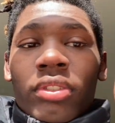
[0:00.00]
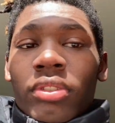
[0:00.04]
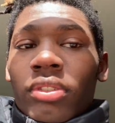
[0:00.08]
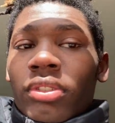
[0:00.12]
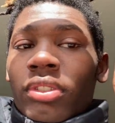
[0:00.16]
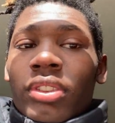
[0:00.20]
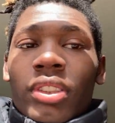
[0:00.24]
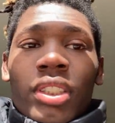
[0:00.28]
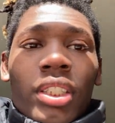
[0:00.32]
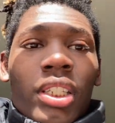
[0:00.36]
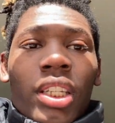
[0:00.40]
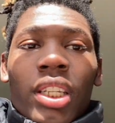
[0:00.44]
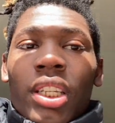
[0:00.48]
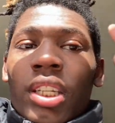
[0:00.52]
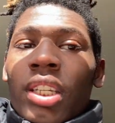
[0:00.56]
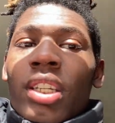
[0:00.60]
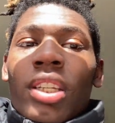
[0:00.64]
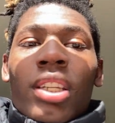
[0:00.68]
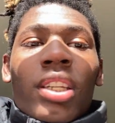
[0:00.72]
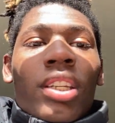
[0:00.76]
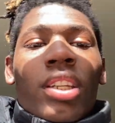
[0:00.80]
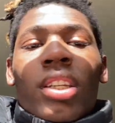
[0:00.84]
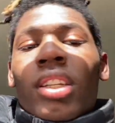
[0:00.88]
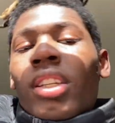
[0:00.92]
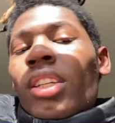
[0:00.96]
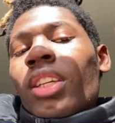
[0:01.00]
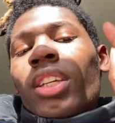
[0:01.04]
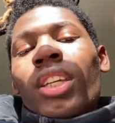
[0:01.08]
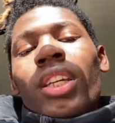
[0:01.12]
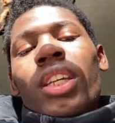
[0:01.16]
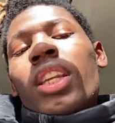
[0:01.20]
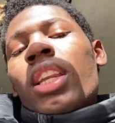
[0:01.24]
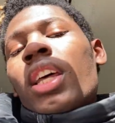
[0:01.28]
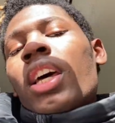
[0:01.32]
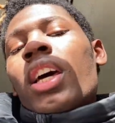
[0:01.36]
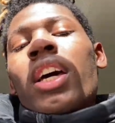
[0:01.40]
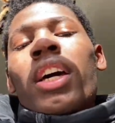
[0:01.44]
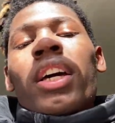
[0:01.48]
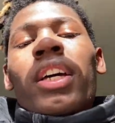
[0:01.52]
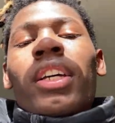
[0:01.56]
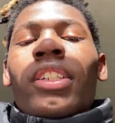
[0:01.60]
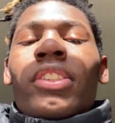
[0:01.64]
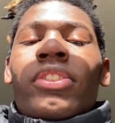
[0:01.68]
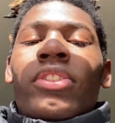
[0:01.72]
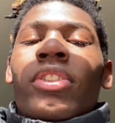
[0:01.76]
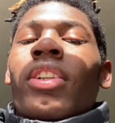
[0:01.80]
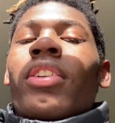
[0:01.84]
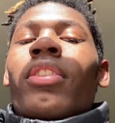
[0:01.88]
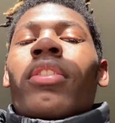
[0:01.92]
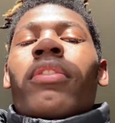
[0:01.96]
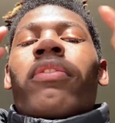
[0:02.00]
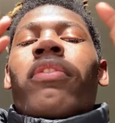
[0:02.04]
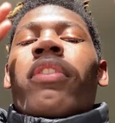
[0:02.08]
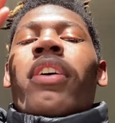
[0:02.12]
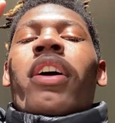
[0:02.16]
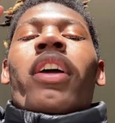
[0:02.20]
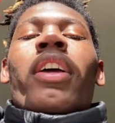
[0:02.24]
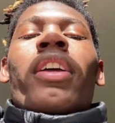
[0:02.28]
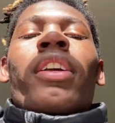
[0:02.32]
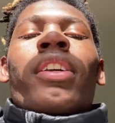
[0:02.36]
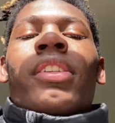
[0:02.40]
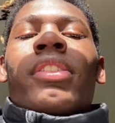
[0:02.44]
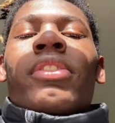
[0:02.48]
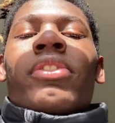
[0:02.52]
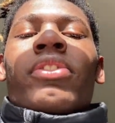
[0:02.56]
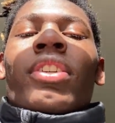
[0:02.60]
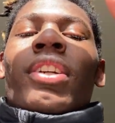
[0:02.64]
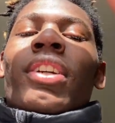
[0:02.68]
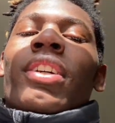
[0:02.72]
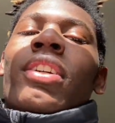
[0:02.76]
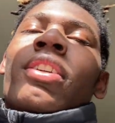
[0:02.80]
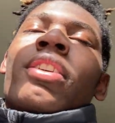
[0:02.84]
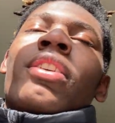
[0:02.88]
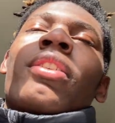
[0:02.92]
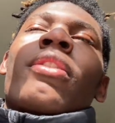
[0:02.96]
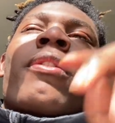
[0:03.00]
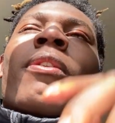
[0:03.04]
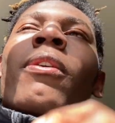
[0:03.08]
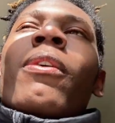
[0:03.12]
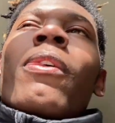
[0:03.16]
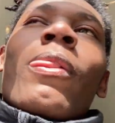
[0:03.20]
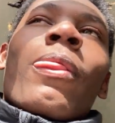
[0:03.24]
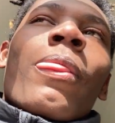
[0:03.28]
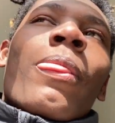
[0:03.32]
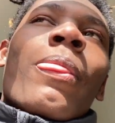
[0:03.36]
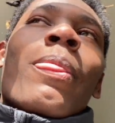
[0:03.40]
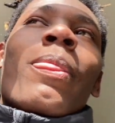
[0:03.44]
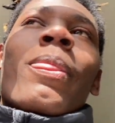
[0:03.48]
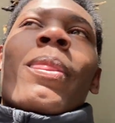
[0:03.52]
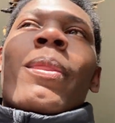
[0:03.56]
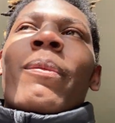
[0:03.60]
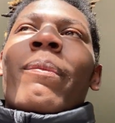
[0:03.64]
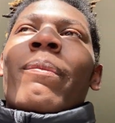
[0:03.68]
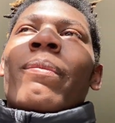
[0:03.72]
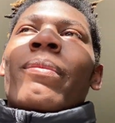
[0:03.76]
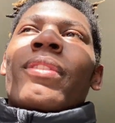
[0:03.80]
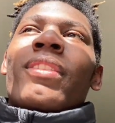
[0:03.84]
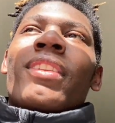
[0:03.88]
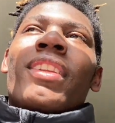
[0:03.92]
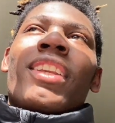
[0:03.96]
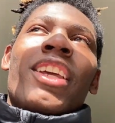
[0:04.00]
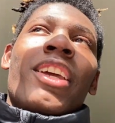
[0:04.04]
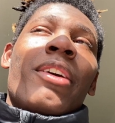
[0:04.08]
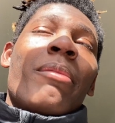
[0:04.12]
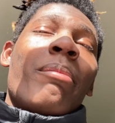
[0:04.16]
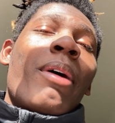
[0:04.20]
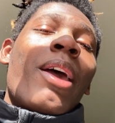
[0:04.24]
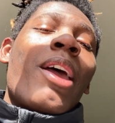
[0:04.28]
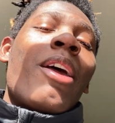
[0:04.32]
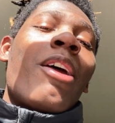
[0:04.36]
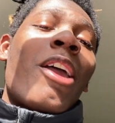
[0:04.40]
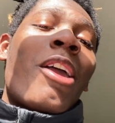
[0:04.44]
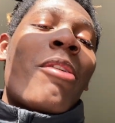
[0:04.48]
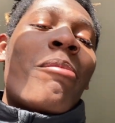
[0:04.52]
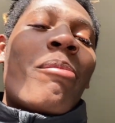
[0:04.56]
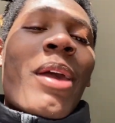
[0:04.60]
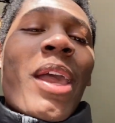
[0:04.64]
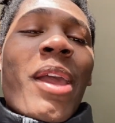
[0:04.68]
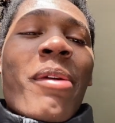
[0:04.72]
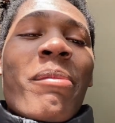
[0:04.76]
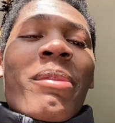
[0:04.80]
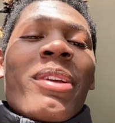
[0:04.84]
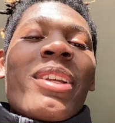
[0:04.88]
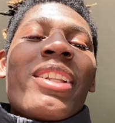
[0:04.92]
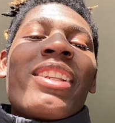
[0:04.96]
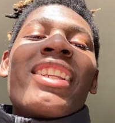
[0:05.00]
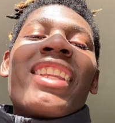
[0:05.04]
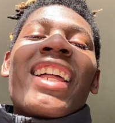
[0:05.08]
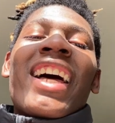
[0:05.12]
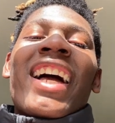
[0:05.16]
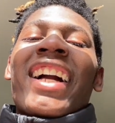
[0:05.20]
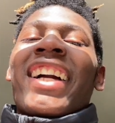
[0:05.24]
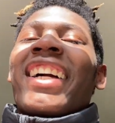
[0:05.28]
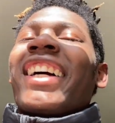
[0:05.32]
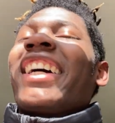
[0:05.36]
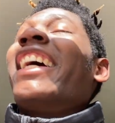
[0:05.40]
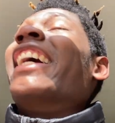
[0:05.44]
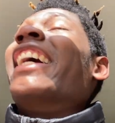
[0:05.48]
what I'm saying? Yeah, nah, I ain't trying to fight. I ain't trying to. It made, it made me look like,